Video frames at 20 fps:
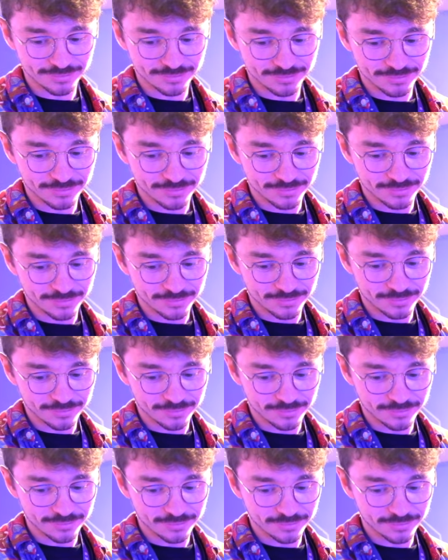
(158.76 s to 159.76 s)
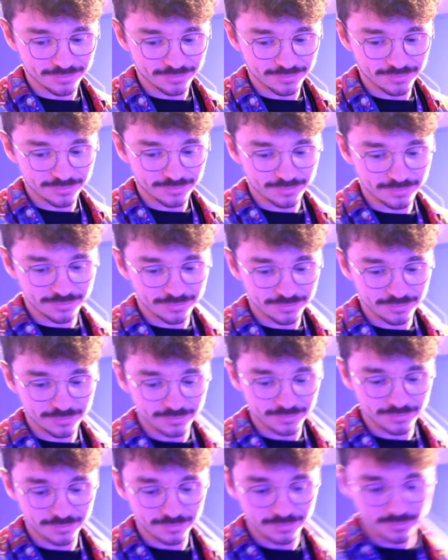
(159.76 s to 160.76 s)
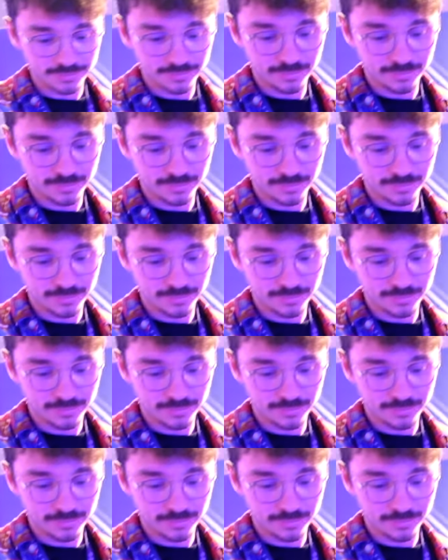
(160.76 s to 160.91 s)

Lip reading: (not speaking)